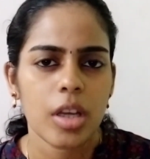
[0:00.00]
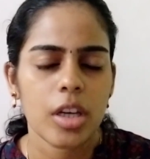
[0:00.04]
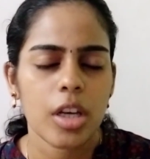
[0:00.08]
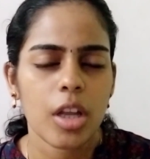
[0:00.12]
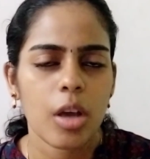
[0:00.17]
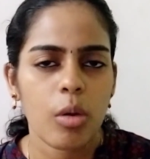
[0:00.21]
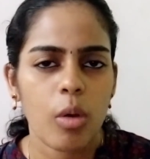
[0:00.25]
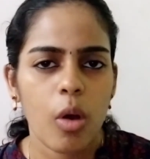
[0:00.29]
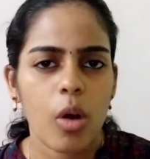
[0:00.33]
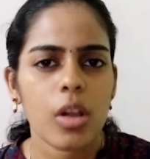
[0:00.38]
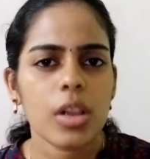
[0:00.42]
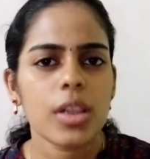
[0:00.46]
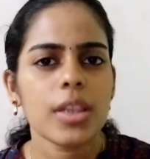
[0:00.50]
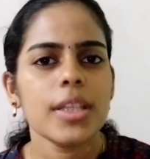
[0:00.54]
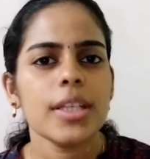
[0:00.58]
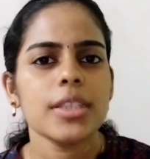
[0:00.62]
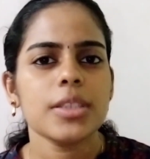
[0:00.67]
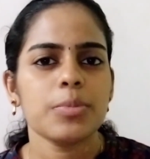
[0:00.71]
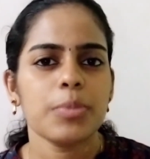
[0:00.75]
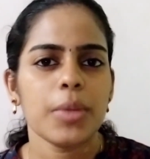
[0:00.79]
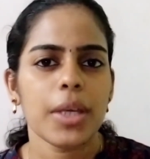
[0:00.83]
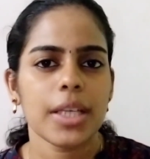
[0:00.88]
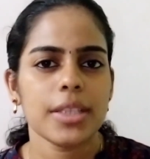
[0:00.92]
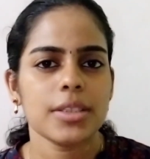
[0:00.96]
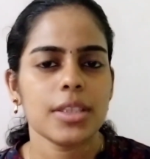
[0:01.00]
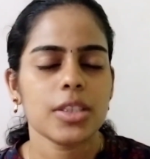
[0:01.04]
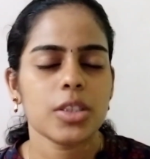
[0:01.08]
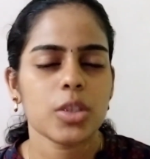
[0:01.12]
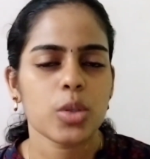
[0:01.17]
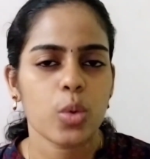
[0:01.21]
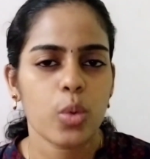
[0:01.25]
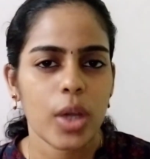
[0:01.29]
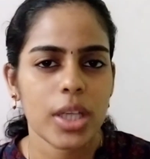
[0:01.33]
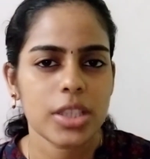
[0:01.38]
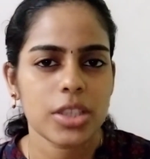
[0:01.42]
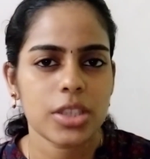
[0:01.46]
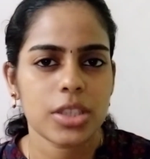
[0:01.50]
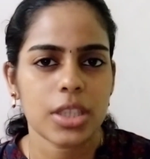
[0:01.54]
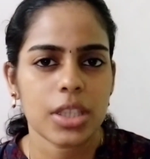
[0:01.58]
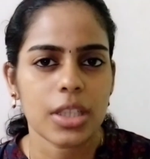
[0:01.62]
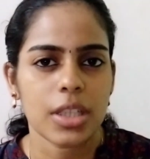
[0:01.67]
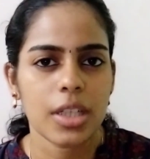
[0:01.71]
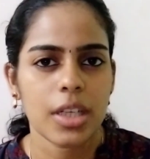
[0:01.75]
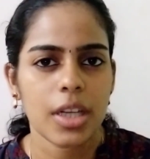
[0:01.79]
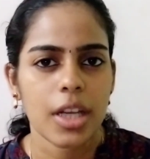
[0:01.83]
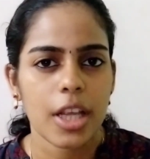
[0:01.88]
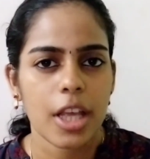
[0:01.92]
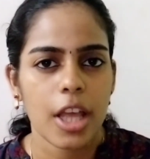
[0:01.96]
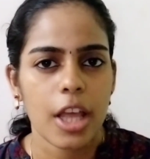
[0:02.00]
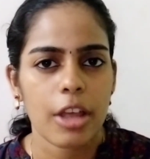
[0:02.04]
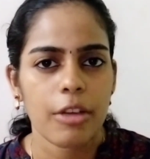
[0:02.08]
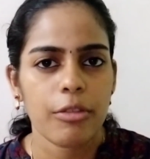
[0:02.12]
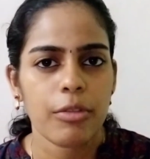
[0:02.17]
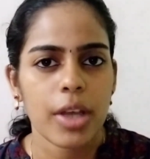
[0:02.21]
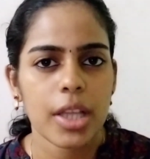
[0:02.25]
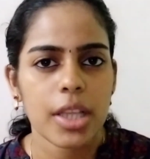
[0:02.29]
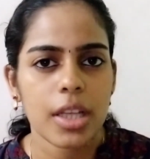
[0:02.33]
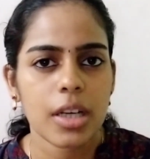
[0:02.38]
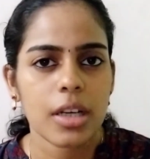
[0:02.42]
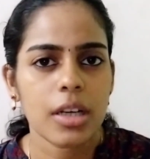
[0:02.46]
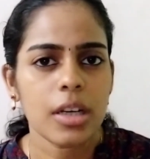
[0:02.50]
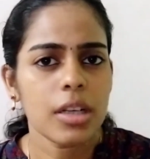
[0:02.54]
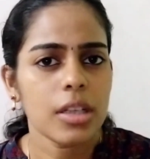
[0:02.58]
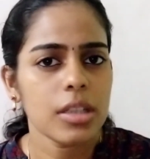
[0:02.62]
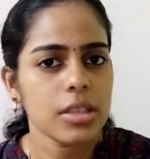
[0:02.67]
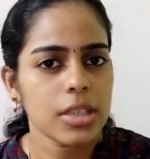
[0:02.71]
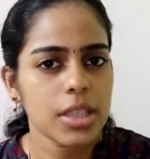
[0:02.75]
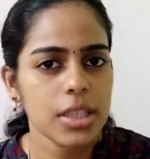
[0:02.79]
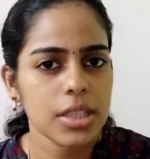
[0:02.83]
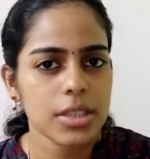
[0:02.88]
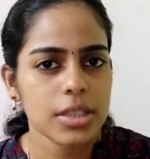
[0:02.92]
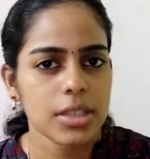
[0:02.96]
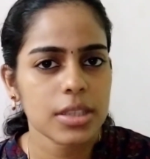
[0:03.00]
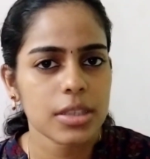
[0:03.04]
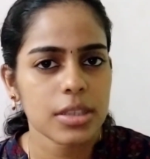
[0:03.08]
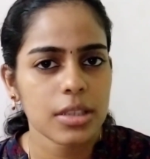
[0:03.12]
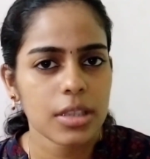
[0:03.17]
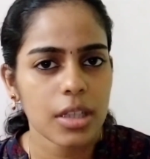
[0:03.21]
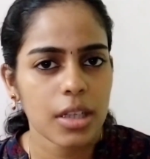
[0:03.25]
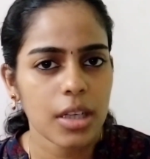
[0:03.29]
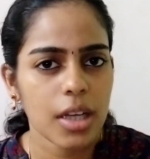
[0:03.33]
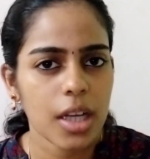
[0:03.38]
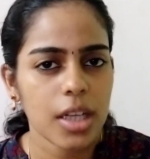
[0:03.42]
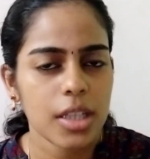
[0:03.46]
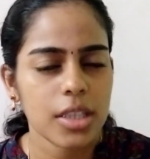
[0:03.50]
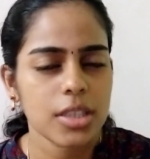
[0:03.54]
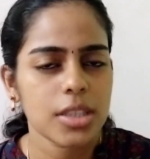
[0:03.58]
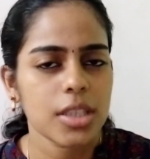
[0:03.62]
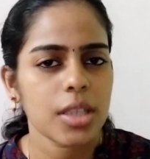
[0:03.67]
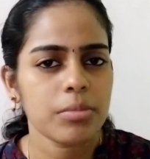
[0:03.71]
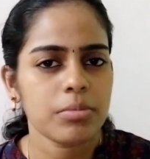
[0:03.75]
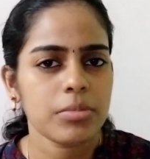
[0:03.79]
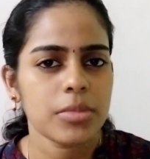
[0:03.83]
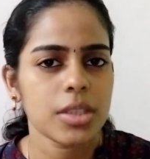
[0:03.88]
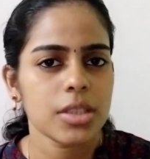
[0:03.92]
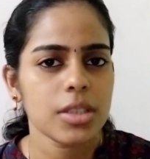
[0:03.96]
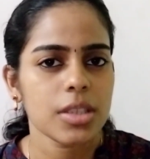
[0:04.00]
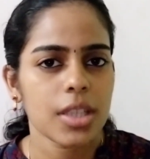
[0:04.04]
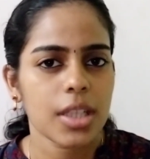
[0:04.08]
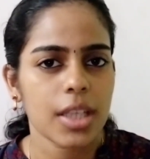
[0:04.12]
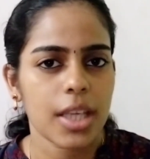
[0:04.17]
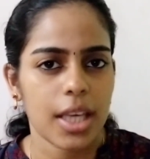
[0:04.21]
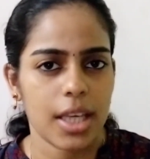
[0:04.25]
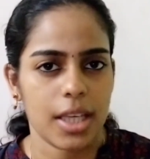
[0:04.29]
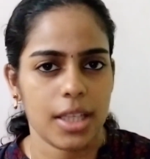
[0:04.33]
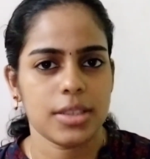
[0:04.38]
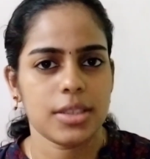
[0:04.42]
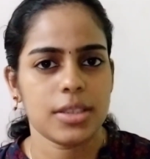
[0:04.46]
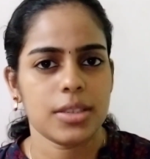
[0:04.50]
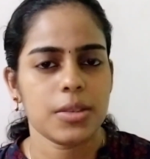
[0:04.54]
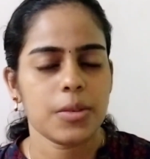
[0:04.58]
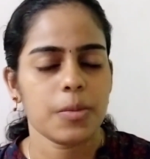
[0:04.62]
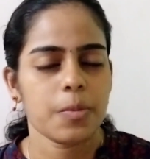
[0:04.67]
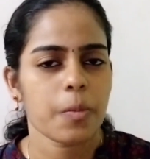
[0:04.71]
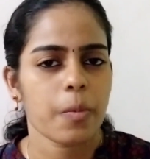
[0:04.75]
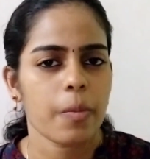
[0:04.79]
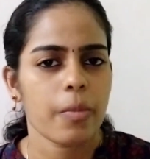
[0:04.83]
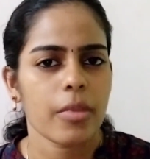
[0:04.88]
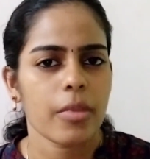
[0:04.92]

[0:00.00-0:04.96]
Now all this makes us question whether this contempt case